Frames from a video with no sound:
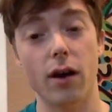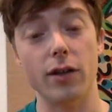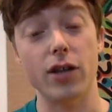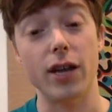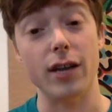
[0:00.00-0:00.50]

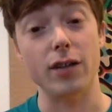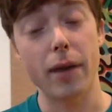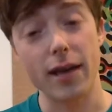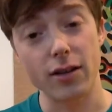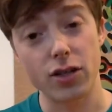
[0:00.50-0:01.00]
change
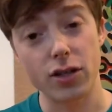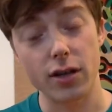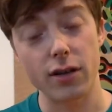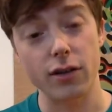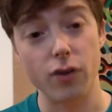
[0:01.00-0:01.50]
pitch
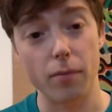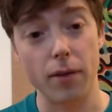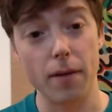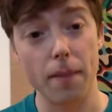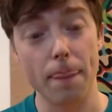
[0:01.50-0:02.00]
in the trumpet